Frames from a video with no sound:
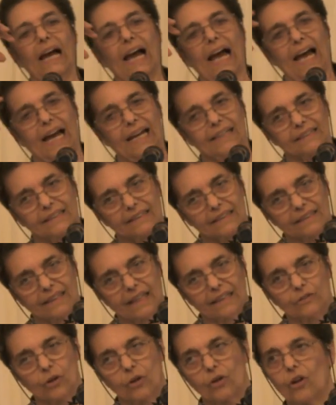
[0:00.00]
and the
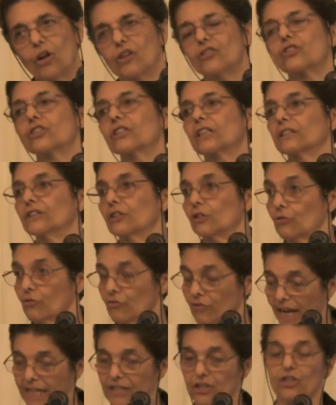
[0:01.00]
technological
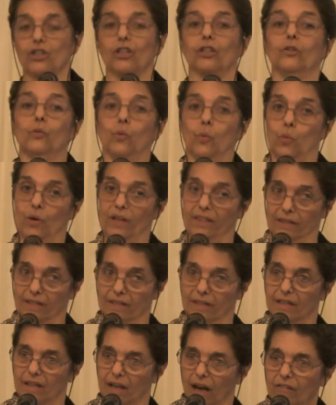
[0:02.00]
direction,
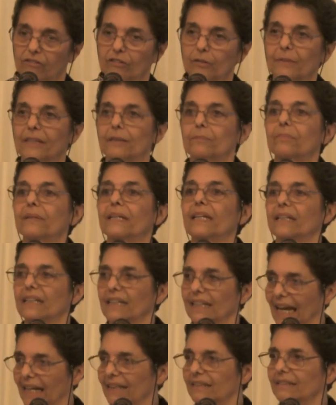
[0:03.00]
with government being
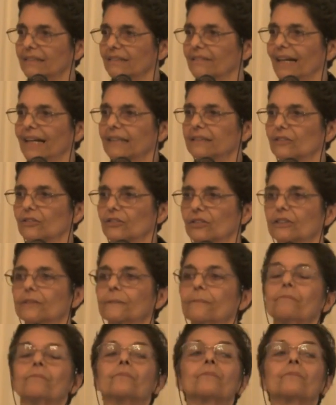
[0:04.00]
an active actor,